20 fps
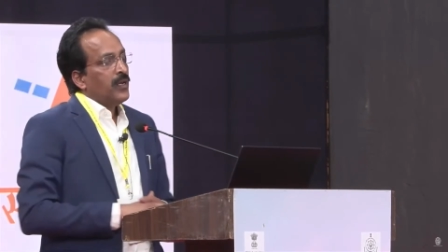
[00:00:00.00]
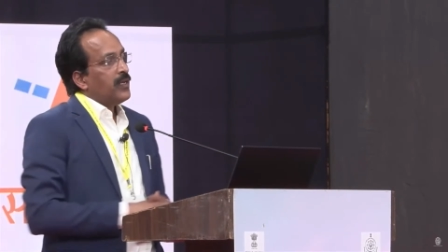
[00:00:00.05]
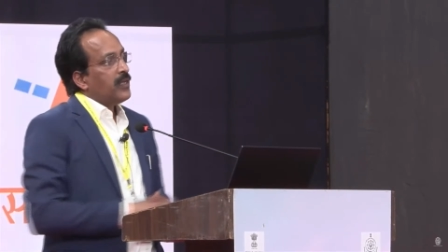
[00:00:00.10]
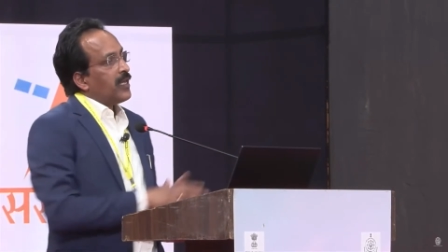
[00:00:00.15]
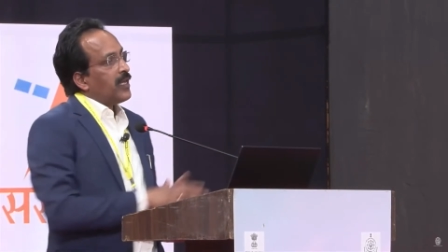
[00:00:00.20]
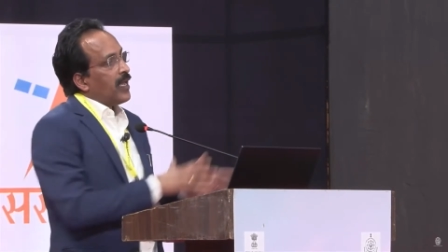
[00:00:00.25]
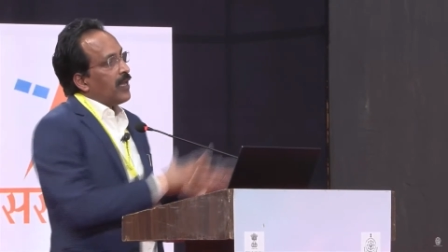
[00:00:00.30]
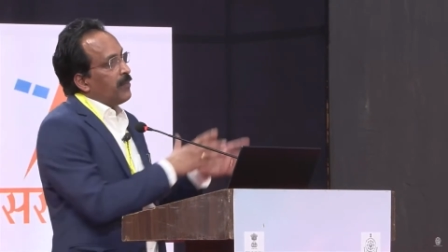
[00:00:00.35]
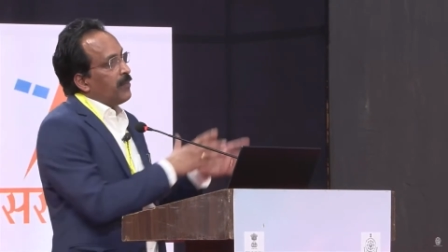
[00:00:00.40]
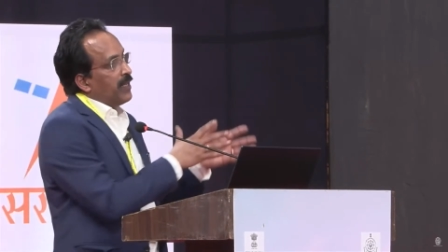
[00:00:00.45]

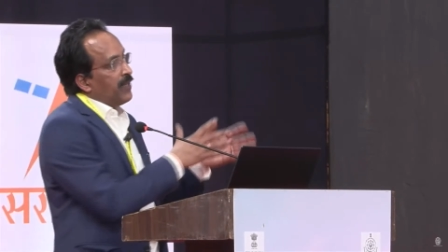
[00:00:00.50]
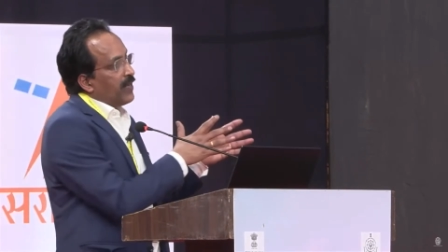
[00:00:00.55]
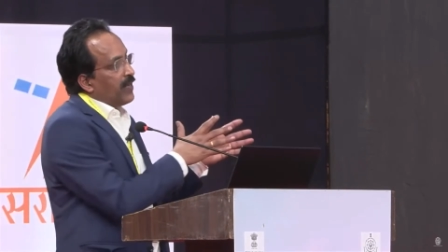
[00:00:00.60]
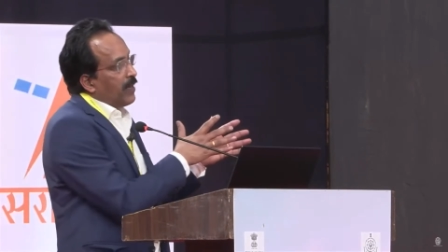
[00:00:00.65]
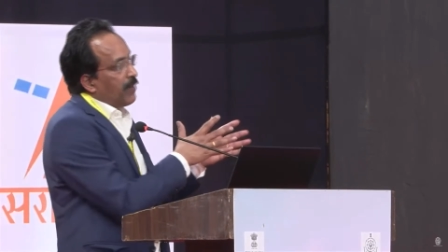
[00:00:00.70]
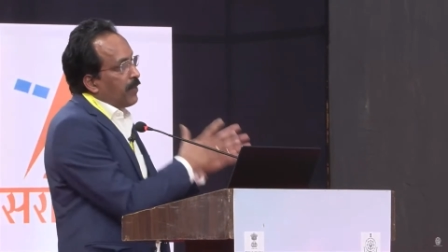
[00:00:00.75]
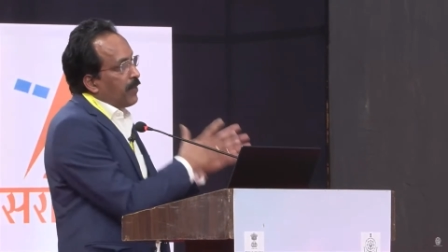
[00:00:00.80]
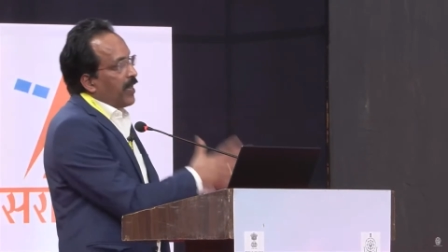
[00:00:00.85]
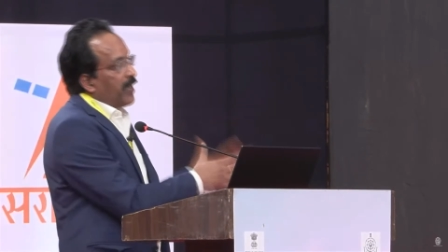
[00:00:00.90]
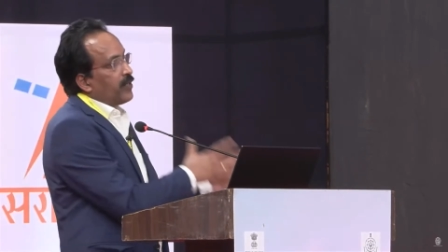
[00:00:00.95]
It can be
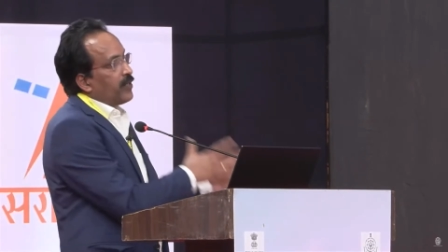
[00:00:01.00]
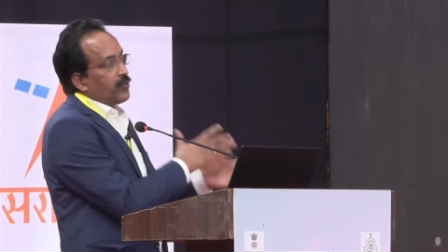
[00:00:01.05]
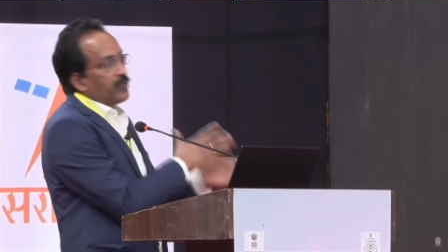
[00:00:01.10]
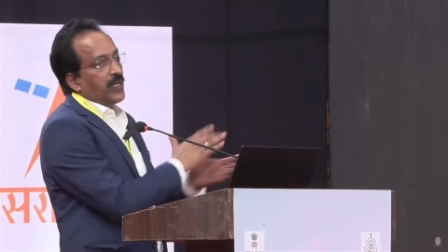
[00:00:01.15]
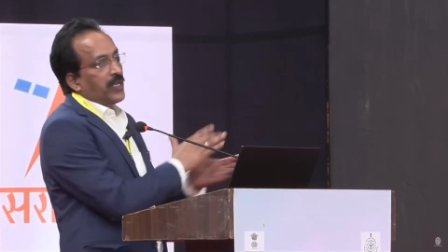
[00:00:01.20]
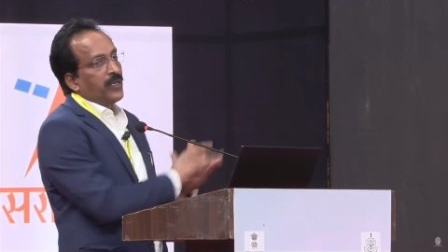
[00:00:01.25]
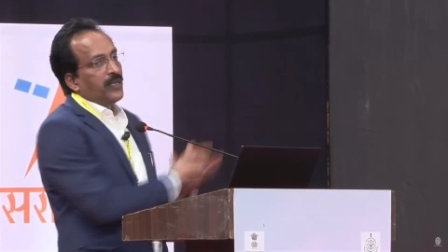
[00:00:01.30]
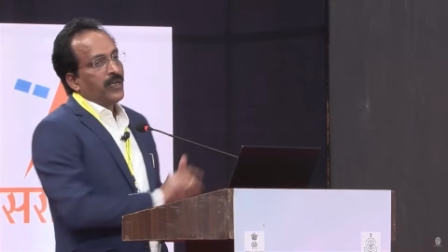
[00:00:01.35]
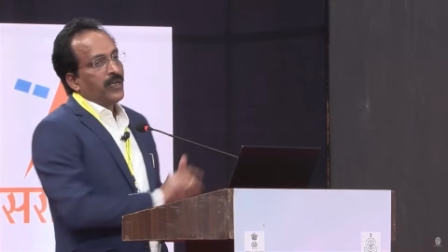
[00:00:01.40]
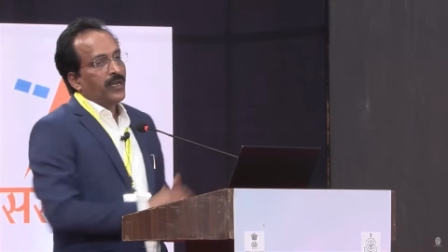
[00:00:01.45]
even applied to
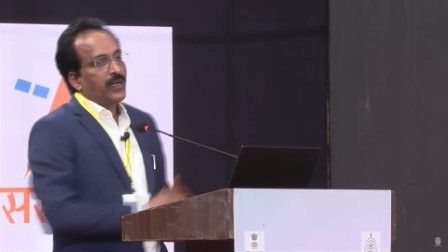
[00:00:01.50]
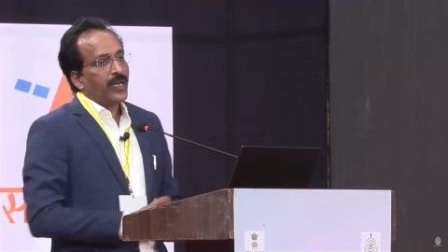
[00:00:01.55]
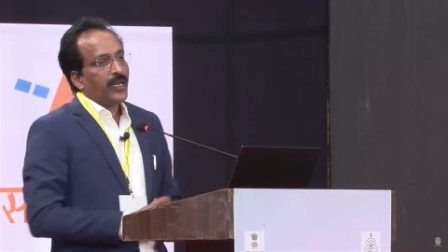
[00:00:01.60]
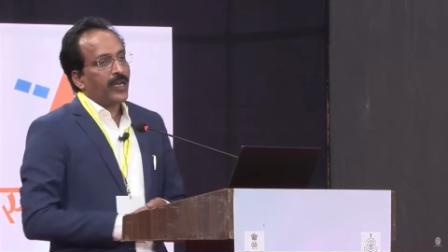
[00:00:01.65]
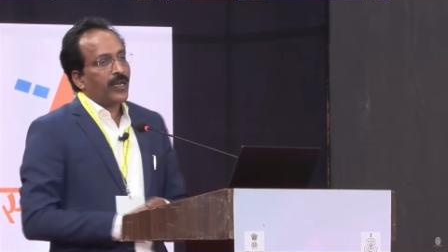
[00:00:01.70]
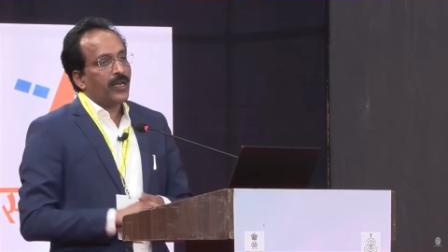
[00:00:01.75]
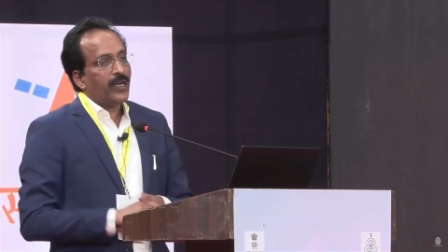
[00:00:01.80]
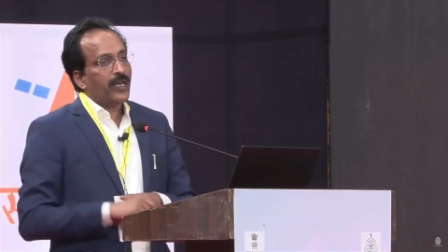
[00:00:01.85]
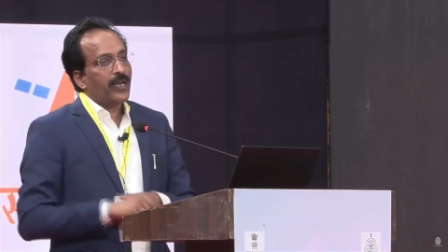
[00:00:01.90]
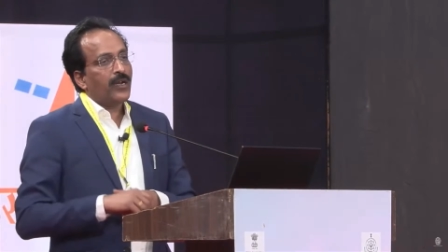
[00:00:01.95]

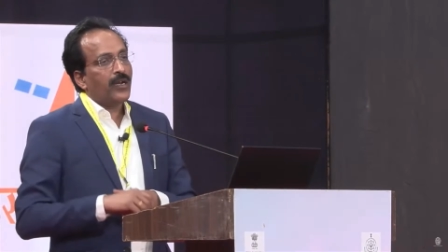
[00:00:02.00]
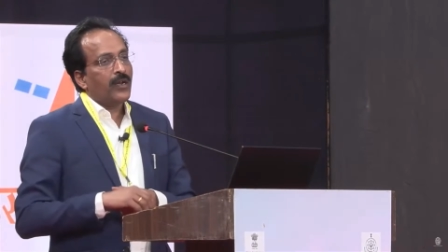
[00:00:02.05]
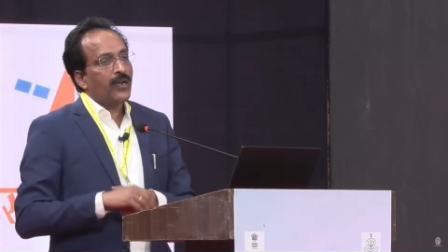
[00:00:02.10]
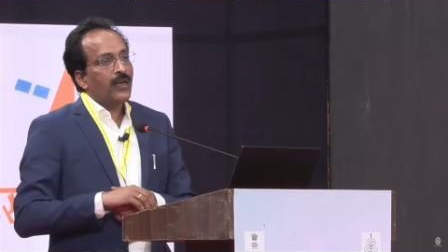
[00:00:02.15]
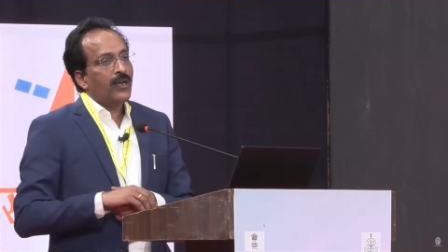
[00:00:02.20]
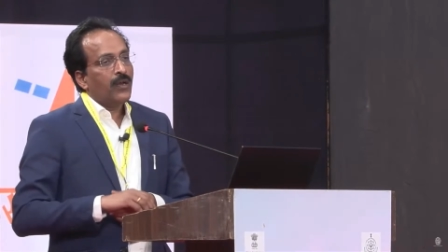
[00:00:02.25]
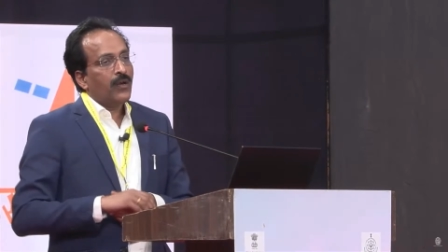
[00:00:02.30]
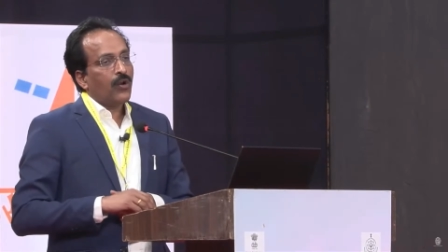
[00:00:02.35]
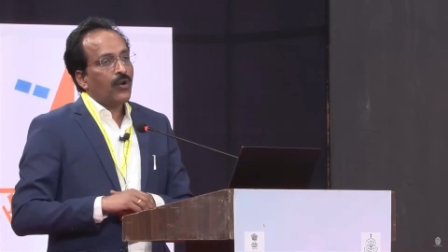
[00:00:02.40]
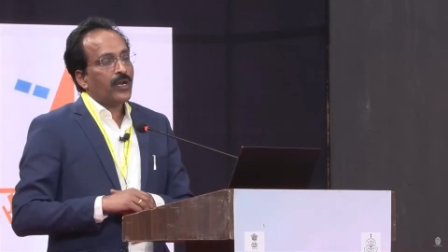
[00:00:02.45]
technical
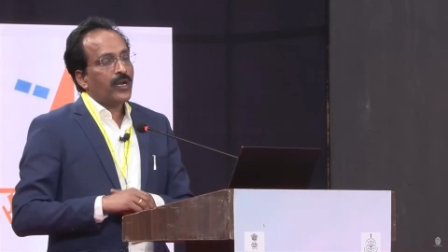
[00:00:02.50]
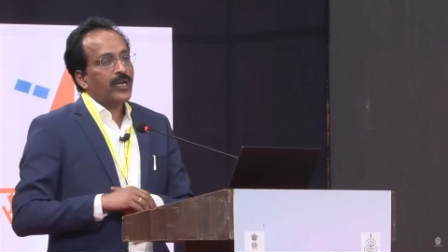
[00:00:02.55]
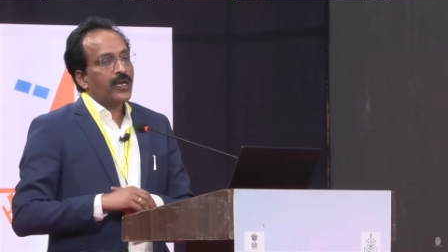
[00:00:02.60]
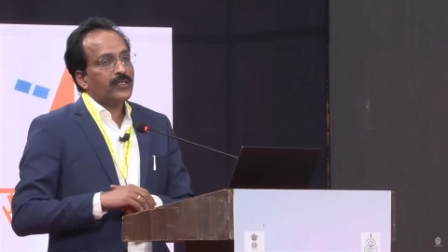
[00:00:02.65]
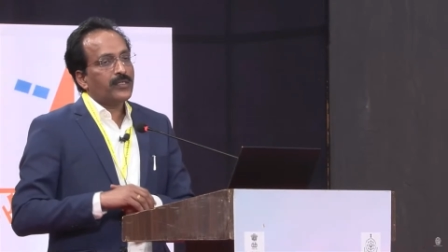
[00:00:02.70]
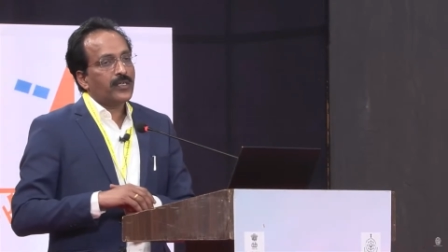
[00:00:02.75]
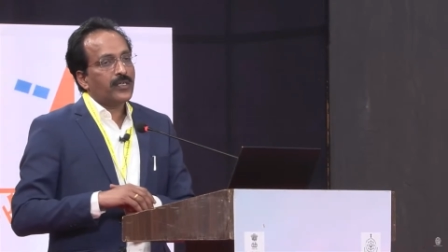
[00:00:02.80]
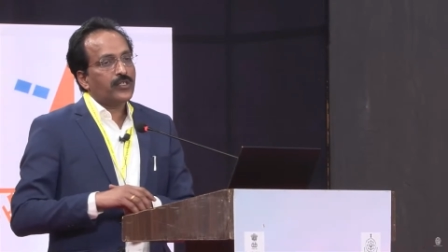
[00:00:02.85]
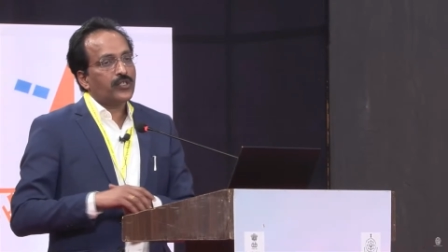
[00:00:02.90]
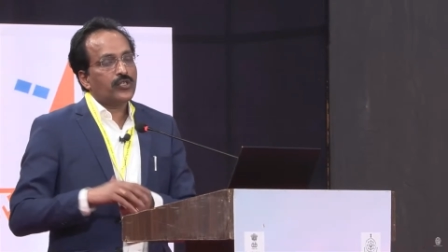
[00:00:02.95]

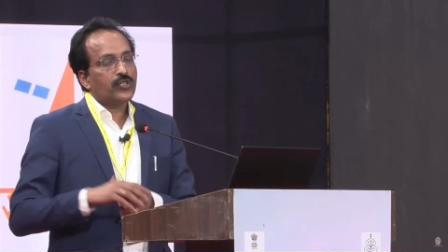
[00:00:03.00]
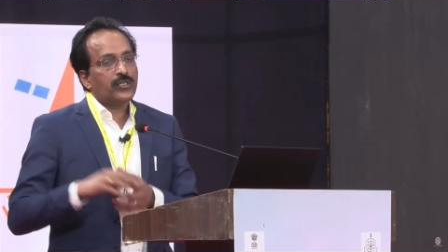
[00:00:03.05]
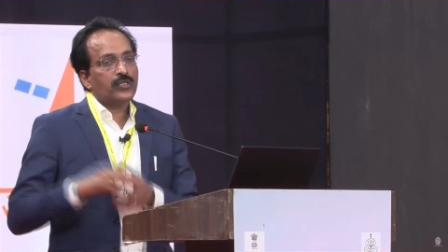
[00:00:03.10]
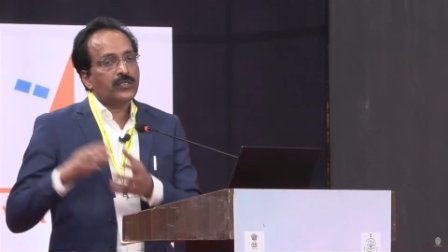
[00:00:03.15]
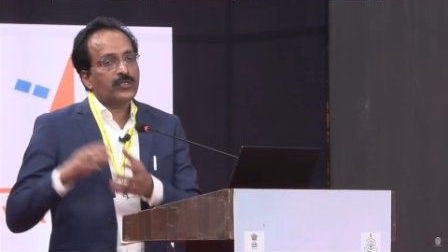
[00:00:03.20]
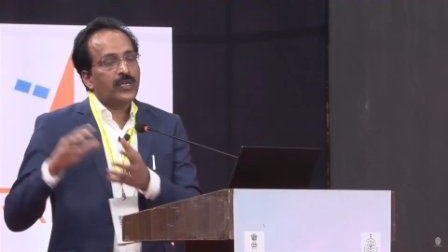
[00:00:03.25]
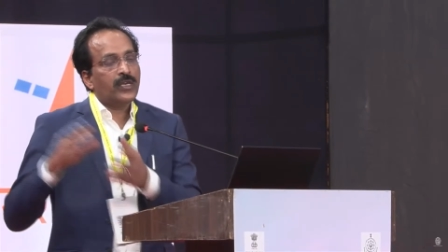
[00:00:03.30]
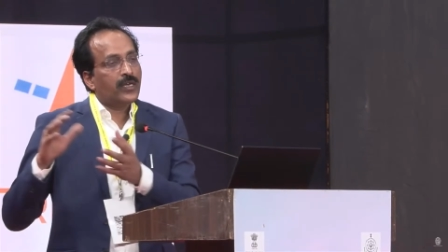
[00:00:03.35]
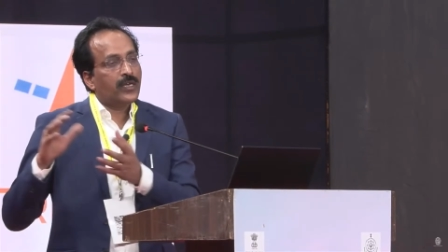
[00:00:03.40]
organizations,